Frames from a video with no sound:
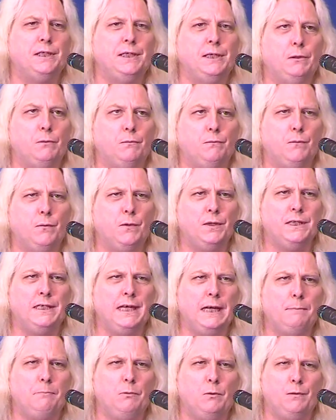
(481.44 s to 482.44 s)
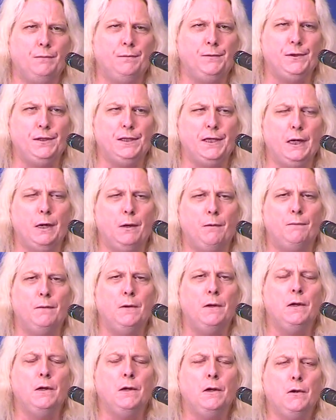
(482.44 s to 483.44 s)
to you. For example, if you give,
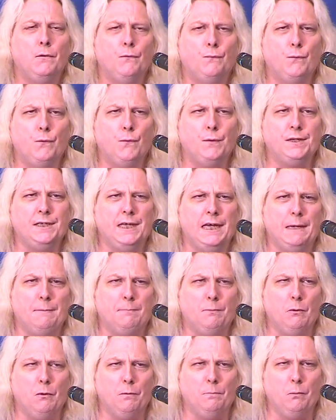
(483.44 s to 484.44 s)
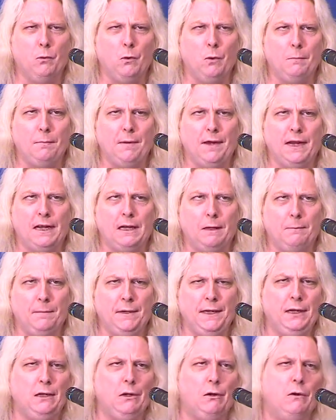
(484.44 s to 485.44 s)
for example, a poor man a
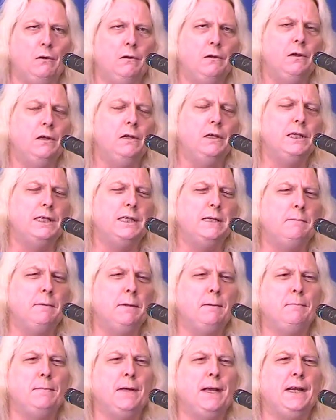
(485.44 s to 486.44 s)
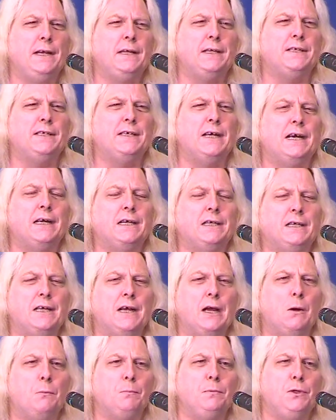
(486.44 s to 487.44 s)
meal, somebody may decide to
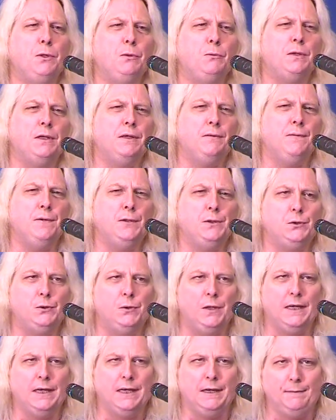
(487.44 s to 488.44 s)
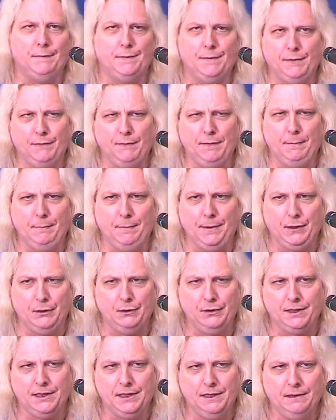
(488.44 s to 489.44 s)
help you in the future and give you 3
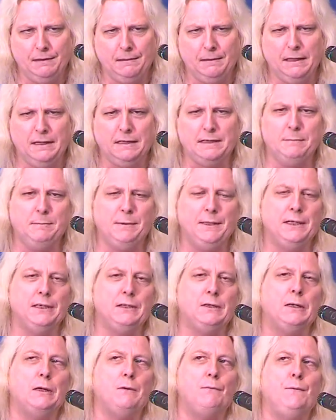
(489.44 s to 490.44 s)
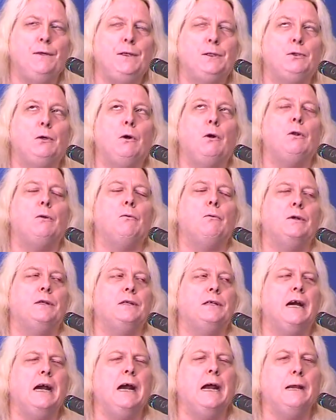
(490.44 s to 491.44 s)
meals. Doesn't mean that they're going to feed you all at one
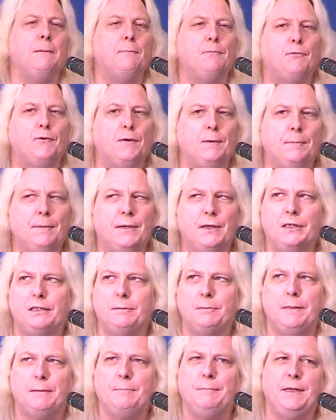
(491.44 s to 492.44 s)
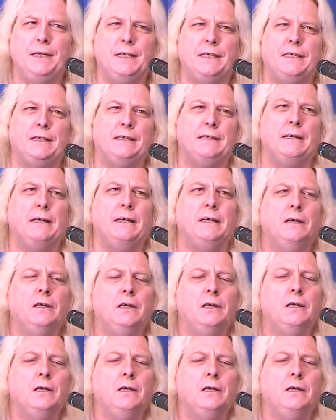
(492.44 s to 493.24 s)
time 3 meals, but it means that